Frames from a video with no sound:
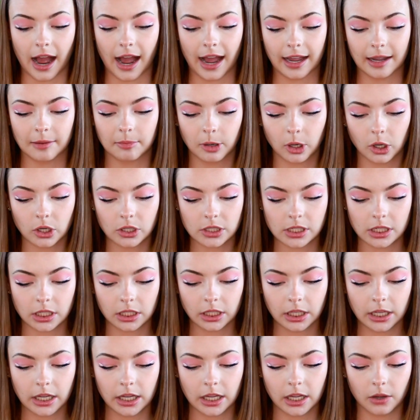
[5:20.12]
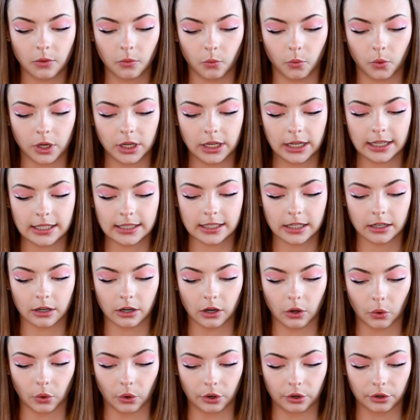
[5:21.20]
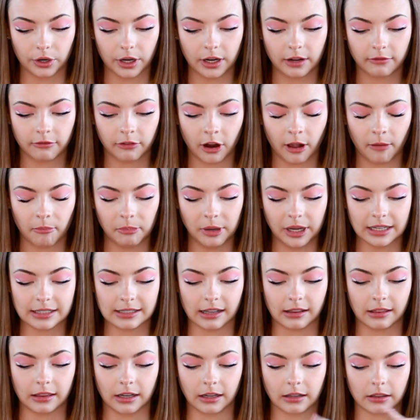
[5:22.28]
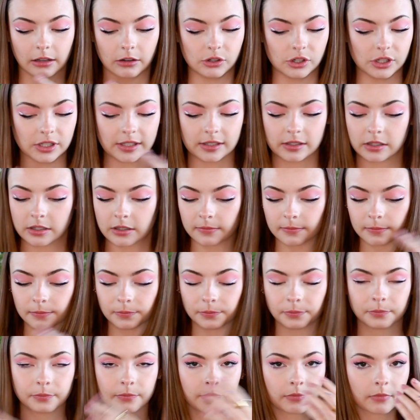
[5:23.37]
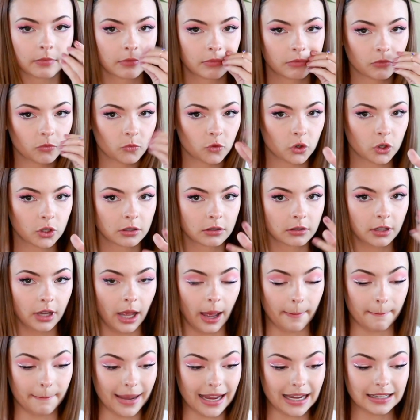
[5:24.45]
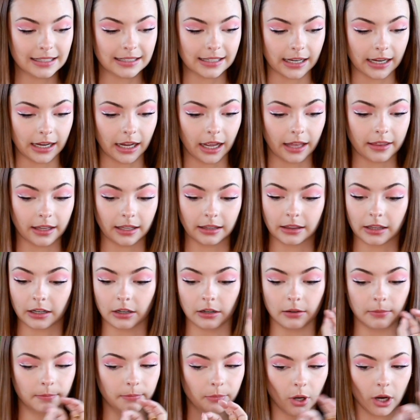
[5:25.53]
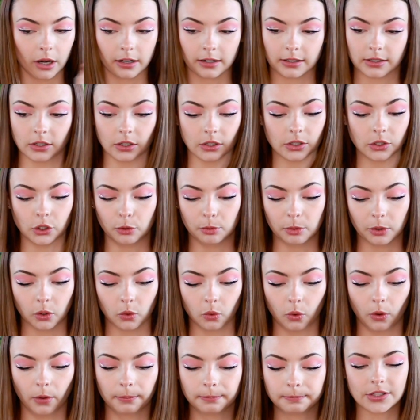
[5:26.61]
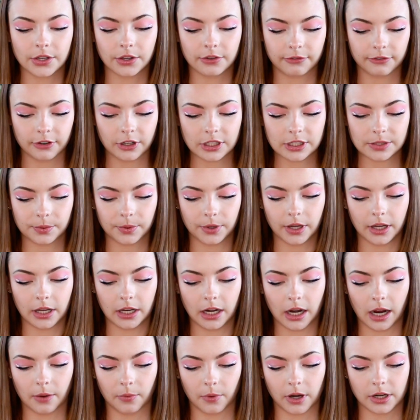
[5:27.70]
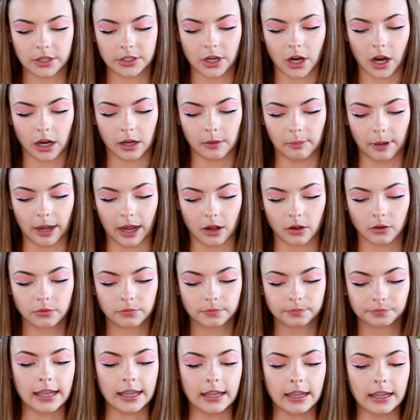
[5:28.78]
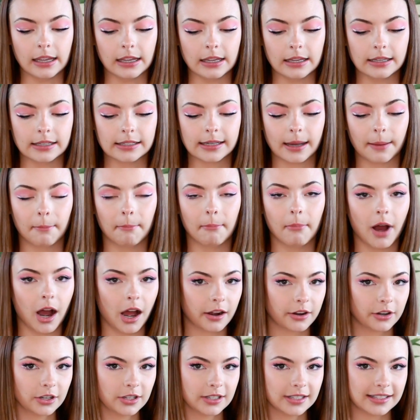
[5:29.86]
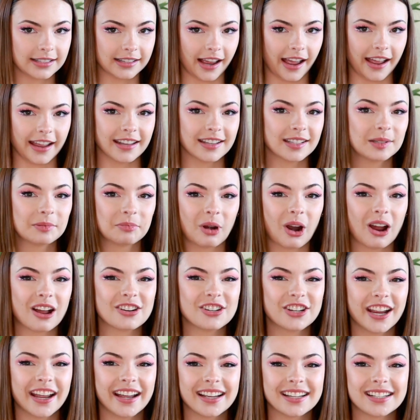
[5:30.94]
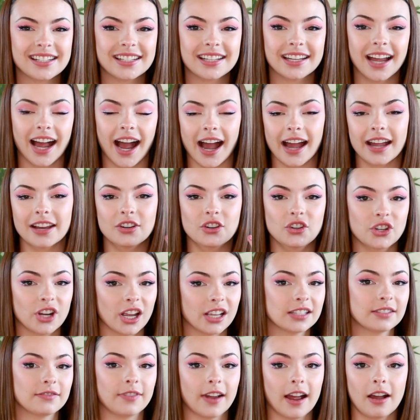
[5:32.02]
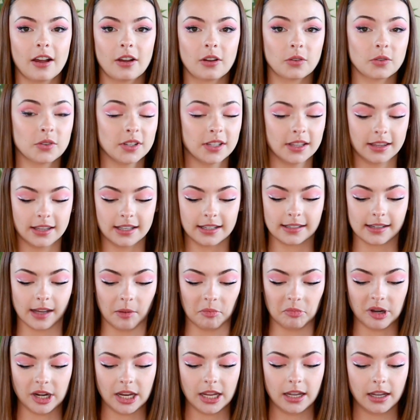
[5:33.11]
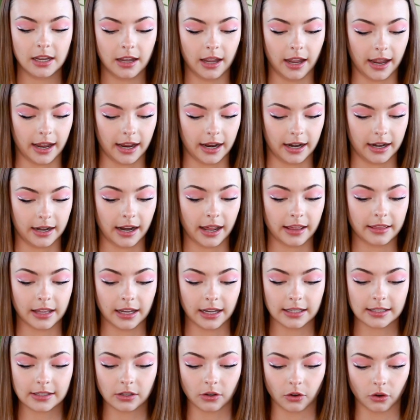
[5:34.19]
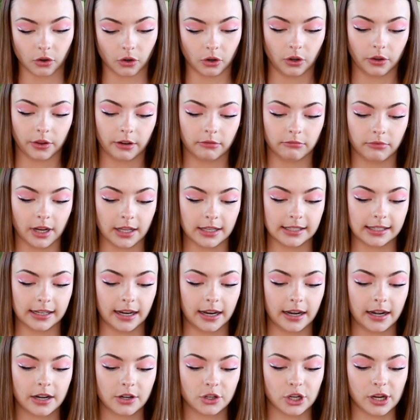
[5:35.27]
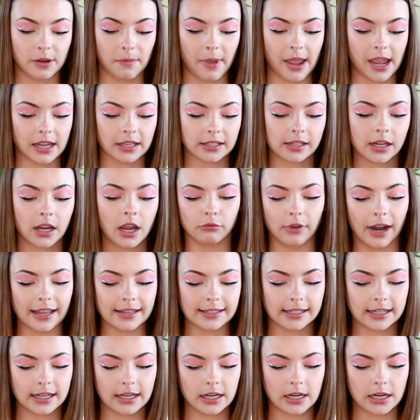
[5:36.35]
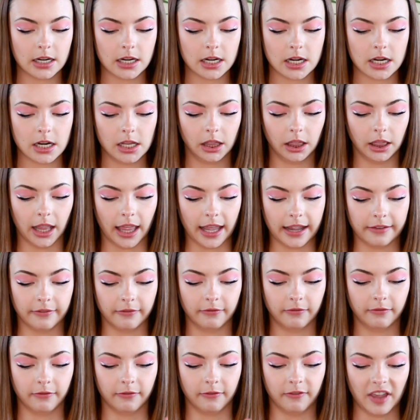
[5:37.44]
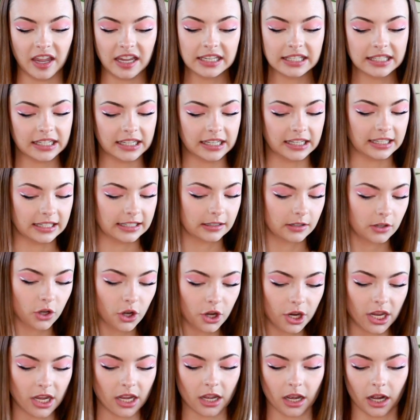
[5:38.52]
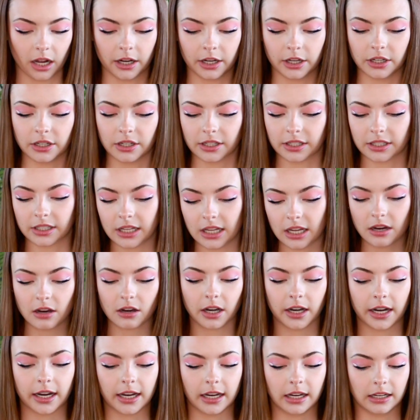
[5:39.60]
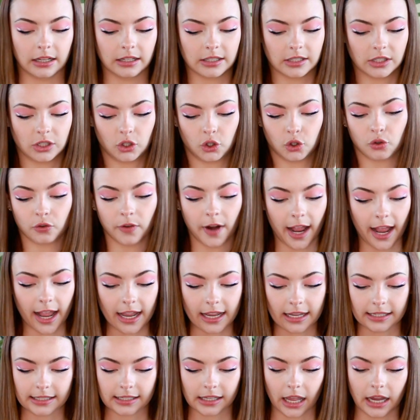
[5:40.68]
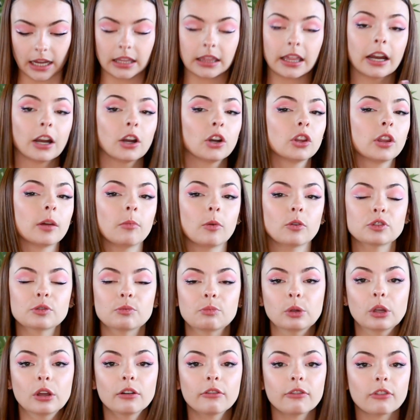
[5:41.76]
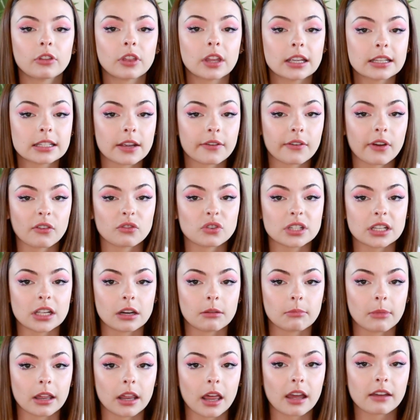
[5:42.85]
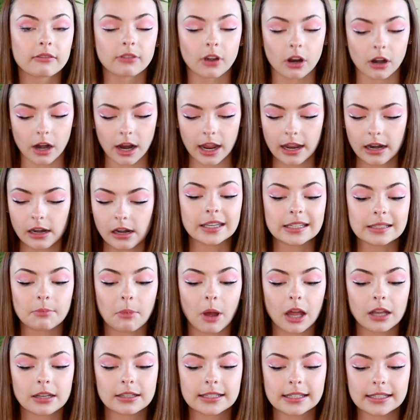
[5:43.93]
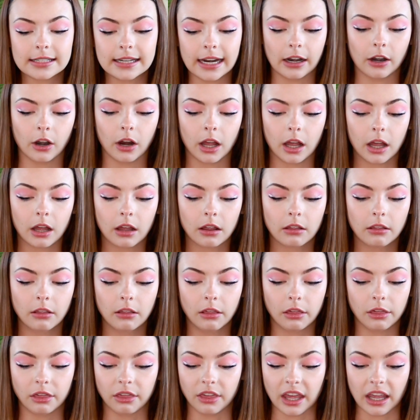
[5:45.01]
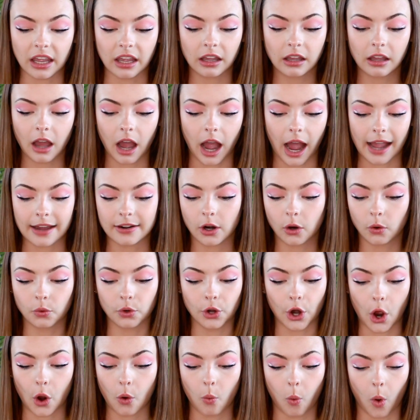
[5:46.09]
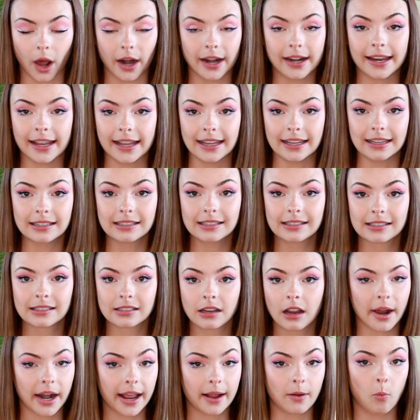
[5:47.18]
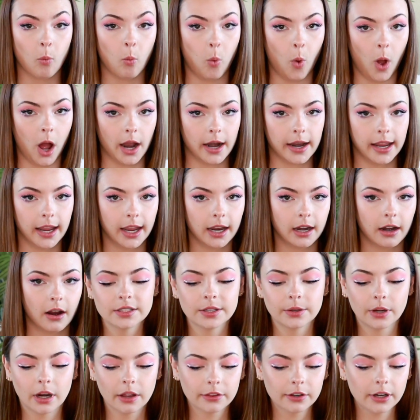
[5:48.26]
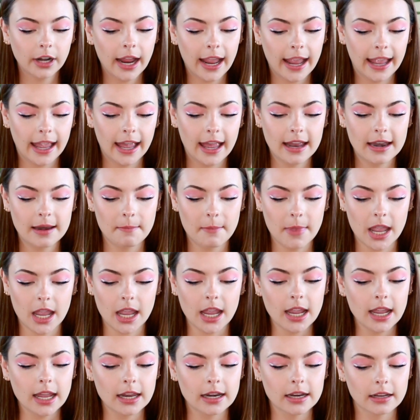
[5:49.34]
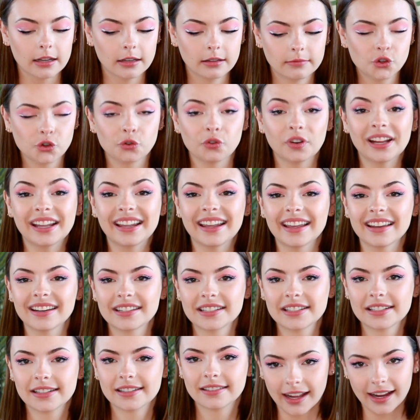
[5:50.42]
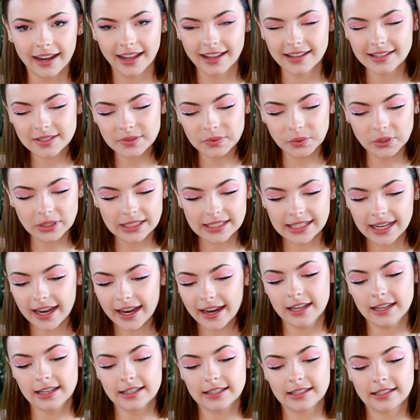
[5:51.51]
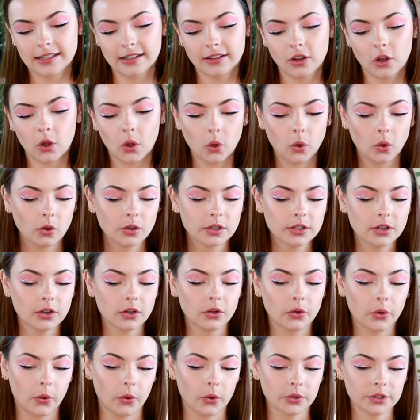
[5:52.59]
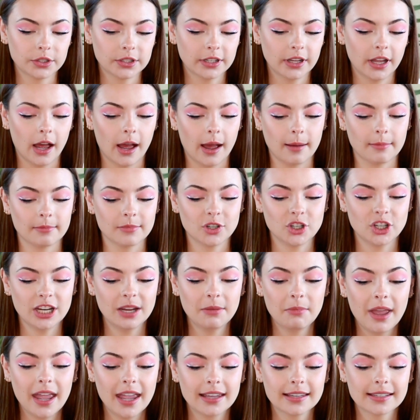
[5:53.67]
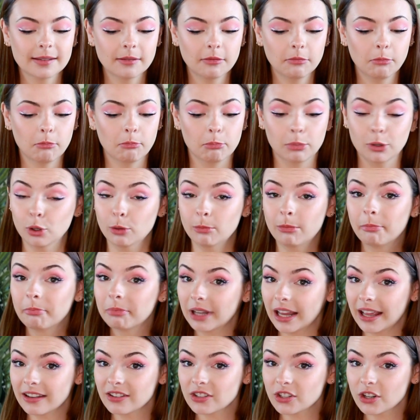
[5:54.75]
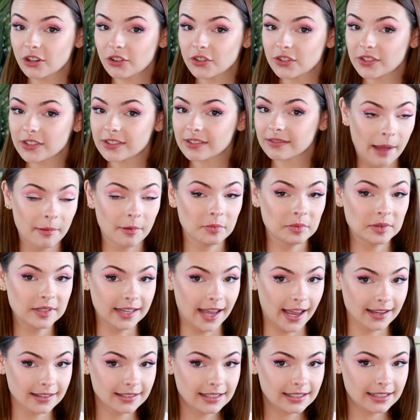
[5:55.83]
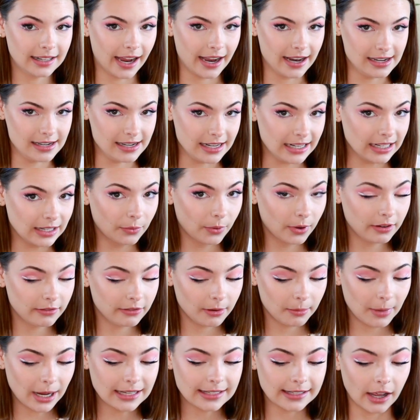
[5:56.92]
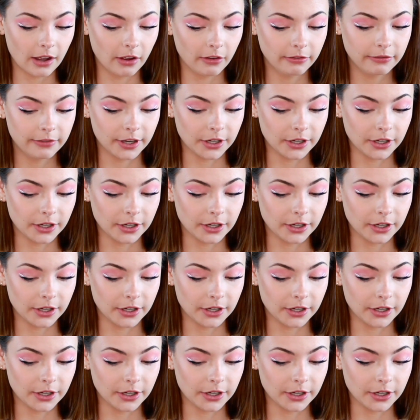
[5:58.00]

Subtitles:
I personally would consider ordering from because I think they're just amazing. I think their products look super cool. So the first one I want to talk about is Modern Science Project. I just found this company and I think it's a girl that runs it. She makes resin, like vases, cookie cutters, earrings, trays. Like they're the most beautiful things I've ever seen in my life, all right? This Monstera thing, I don't know what it is, but I want it. So another handmade trinket, I guess we'll say, is Cold Gold. She makes boob planters. I'm obsessed. I need one for myself.